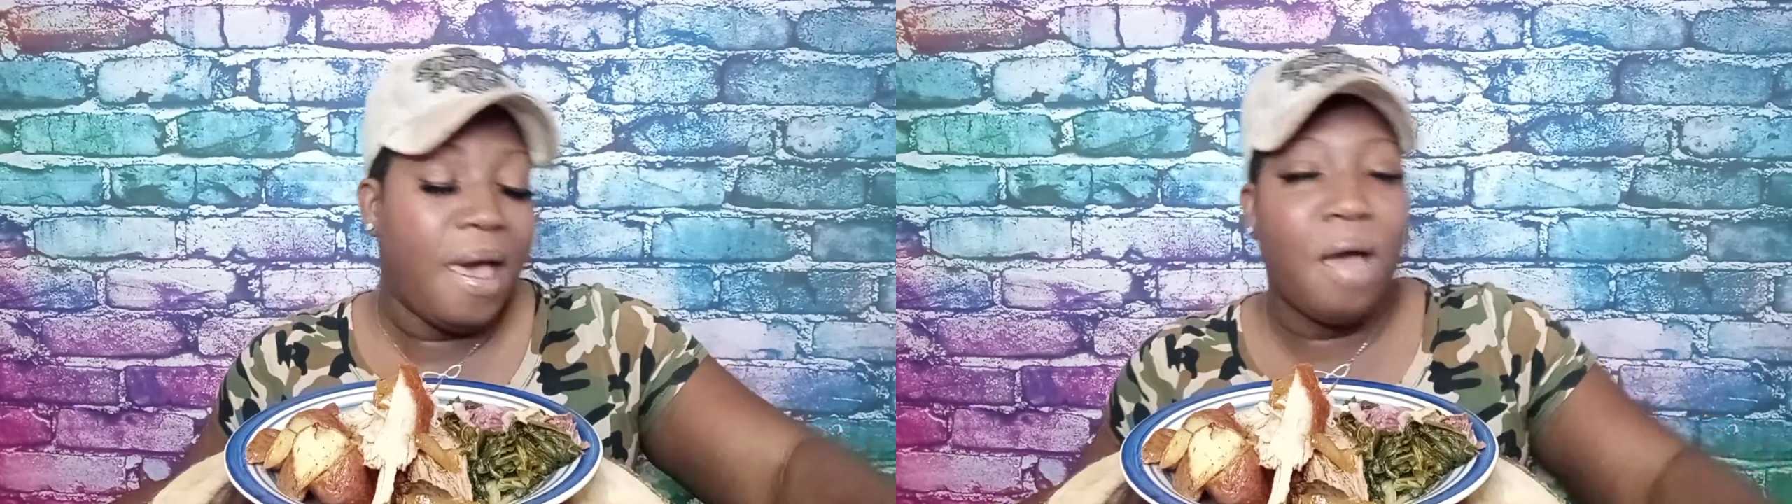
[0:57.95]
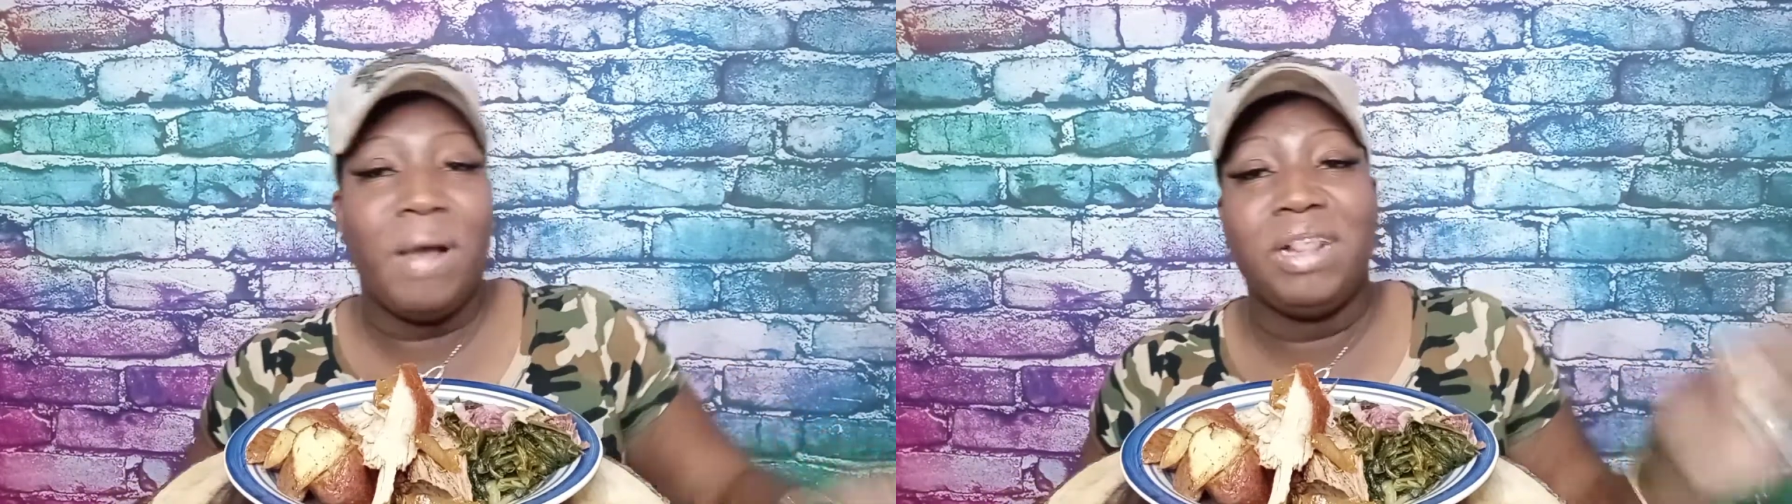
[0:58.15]

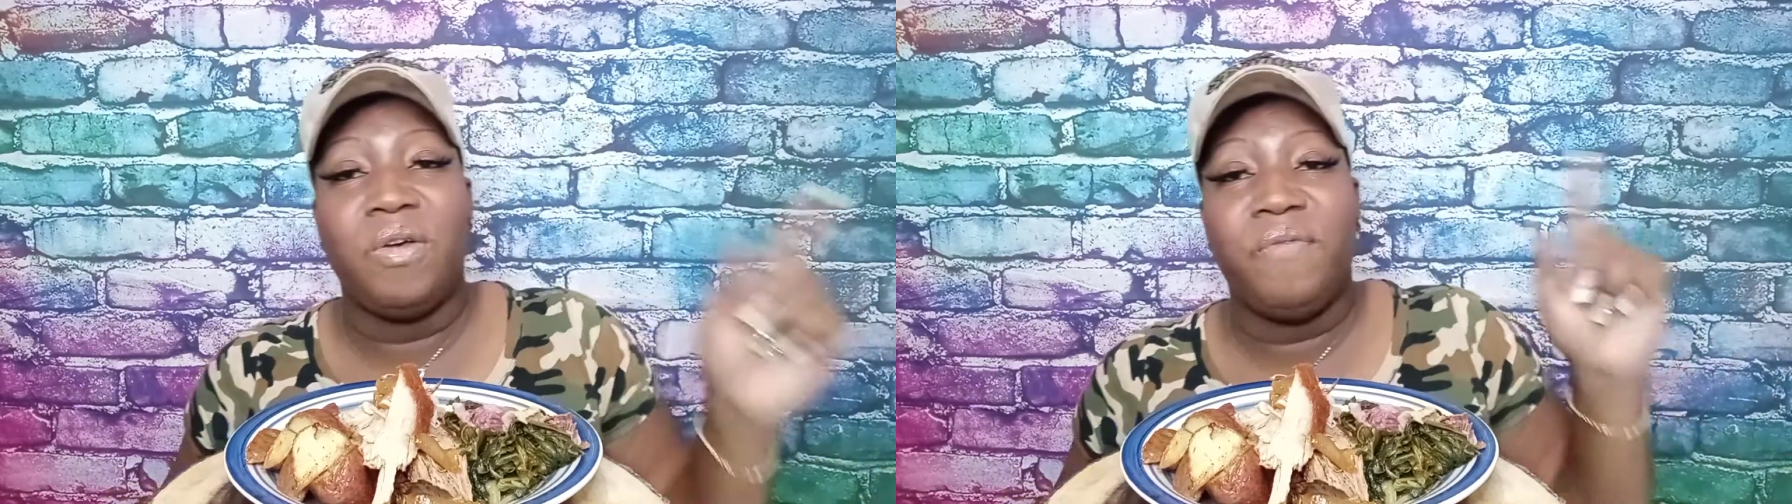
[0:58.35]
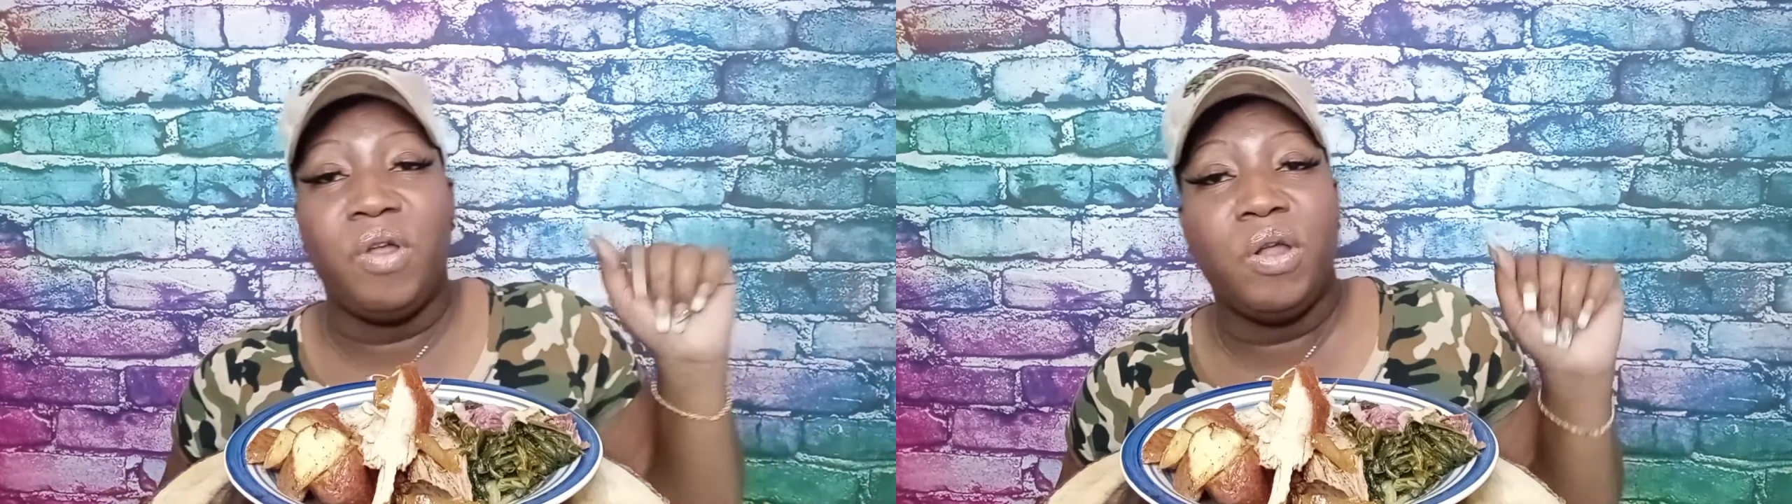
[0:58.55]
All right,
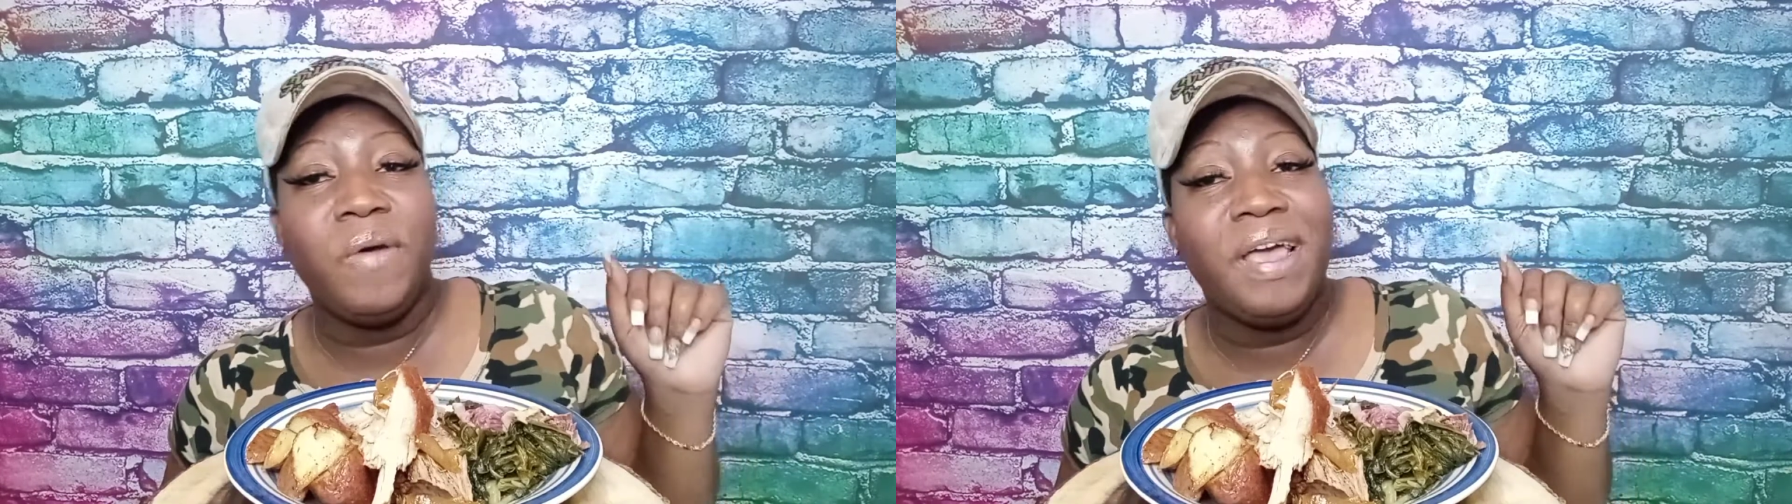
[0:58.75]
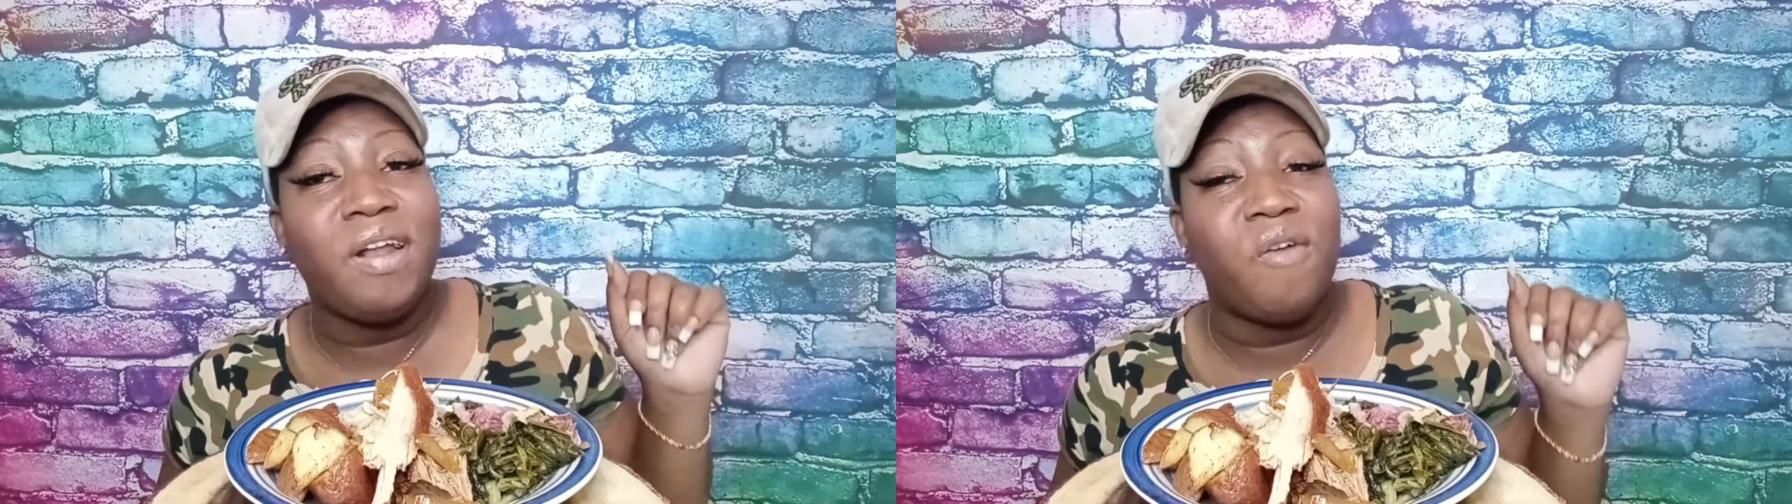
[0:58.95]
so if you're
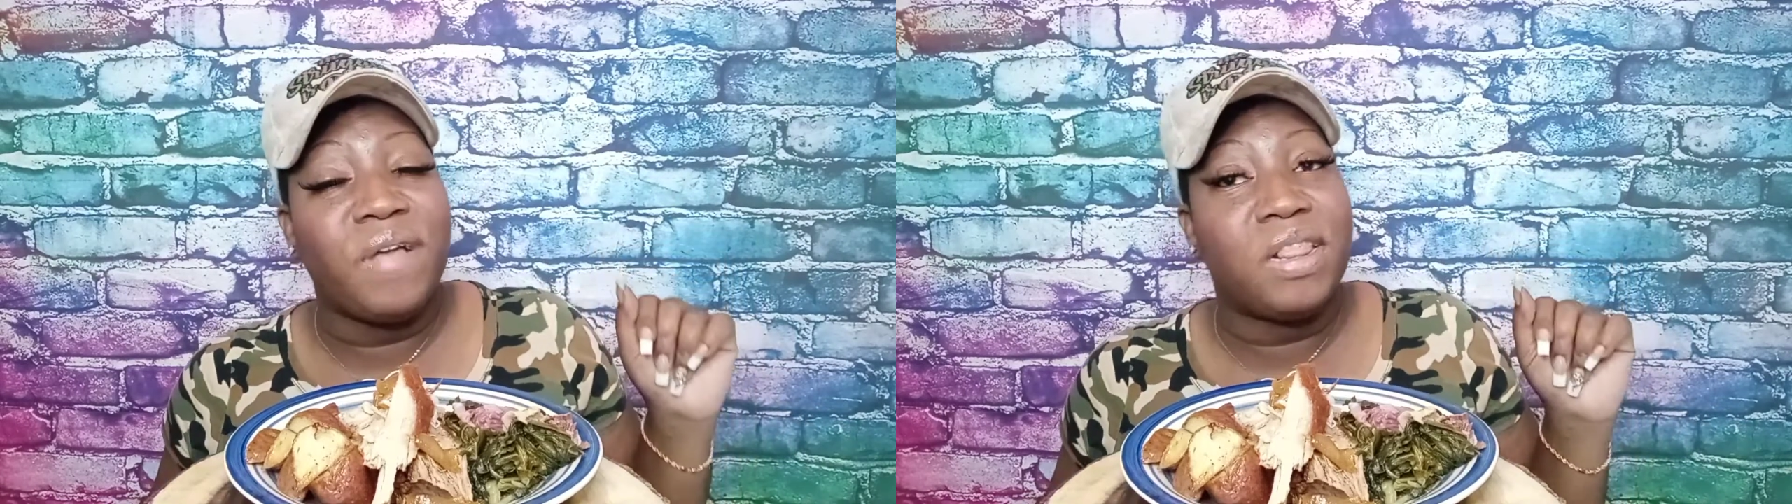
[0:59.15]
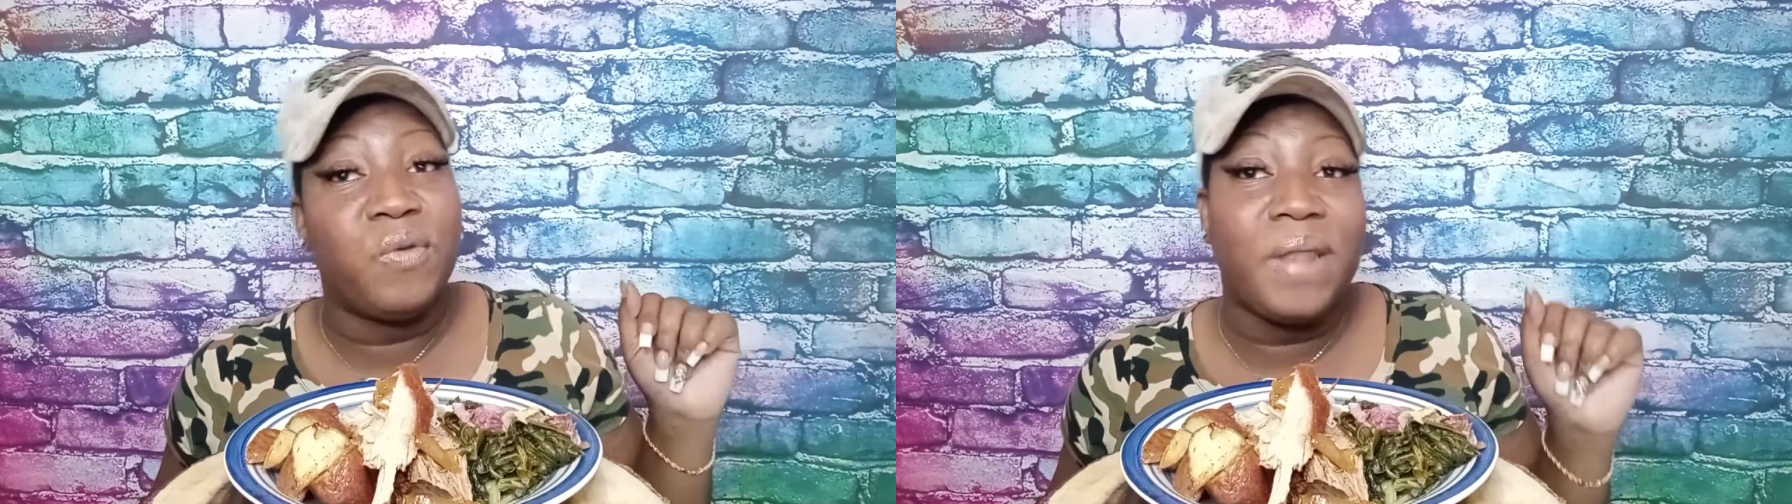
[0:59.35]
new here, don't
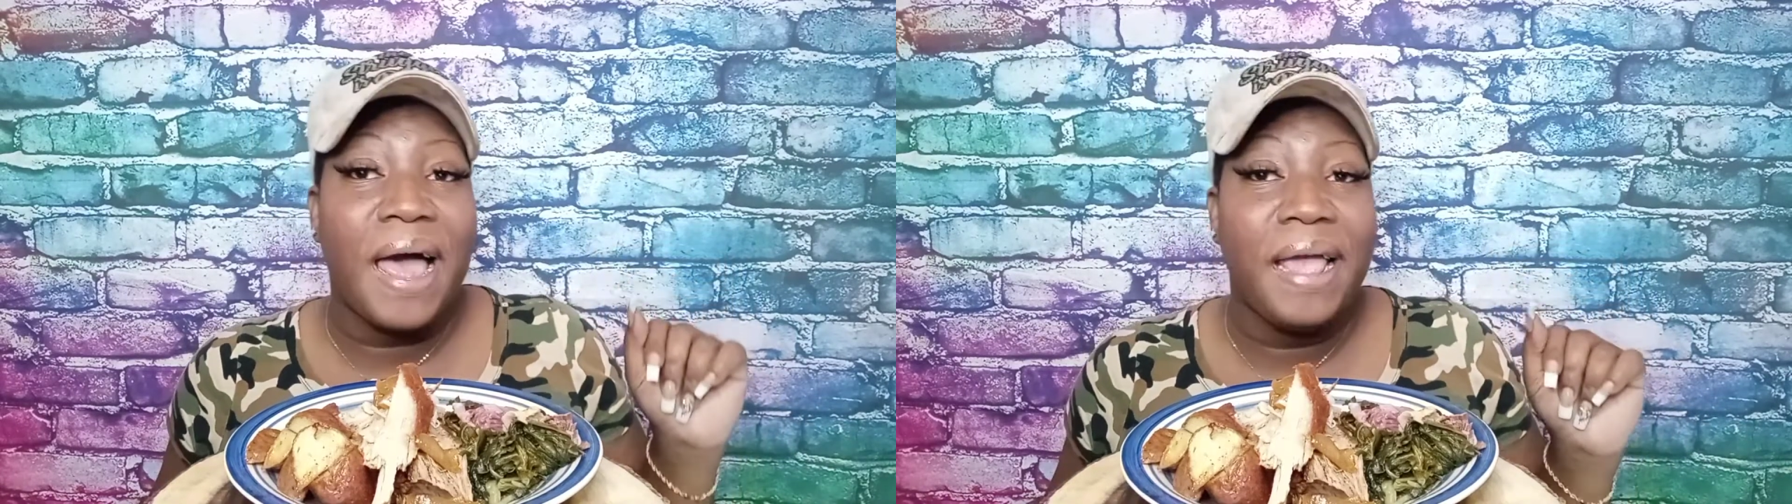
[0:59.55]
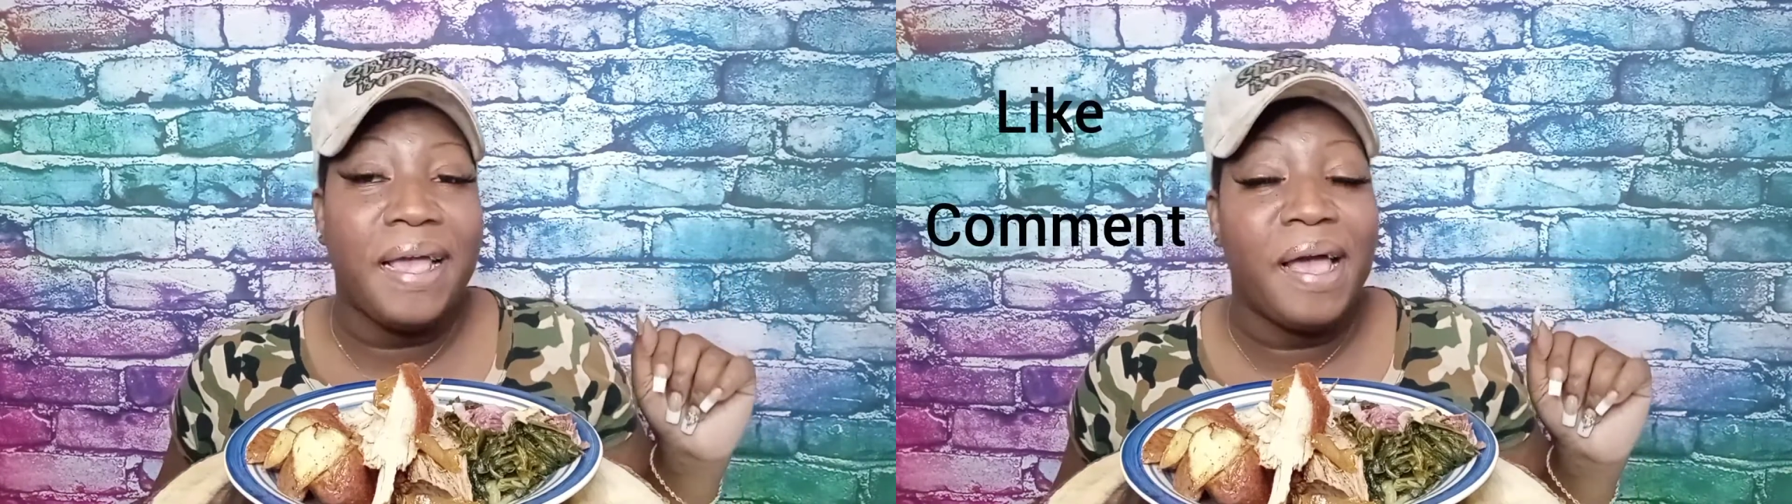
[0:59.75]
forget to
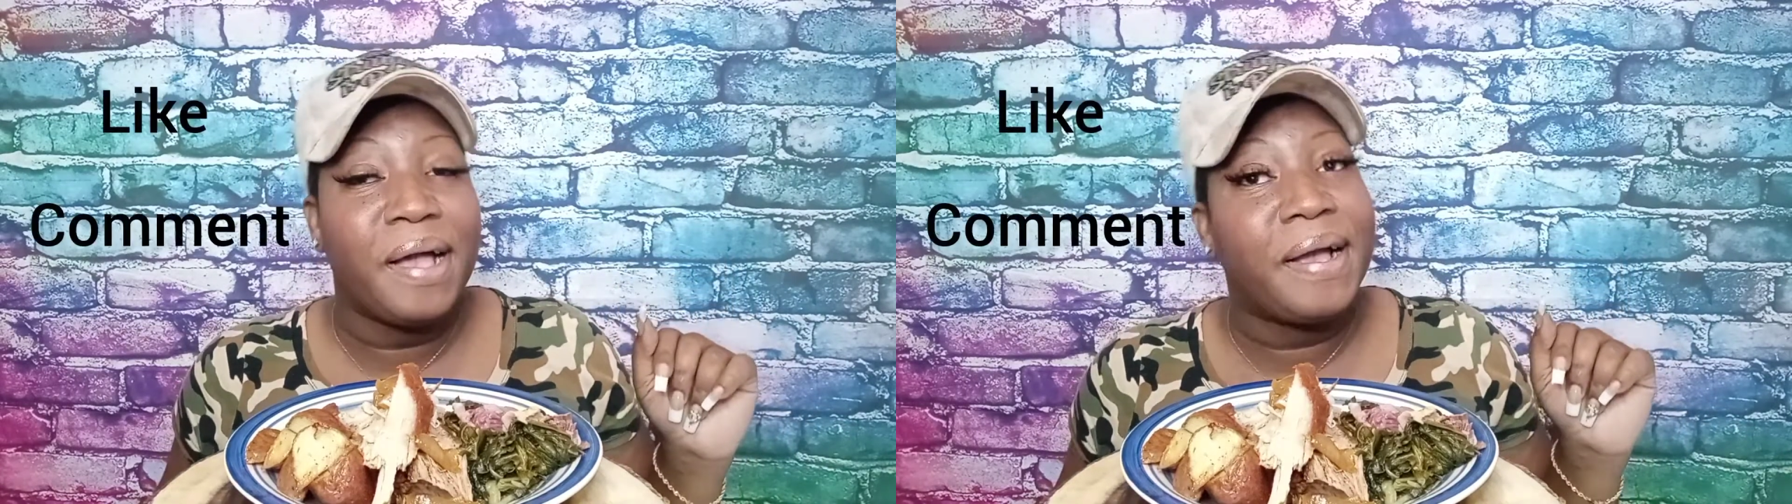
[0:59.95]
like,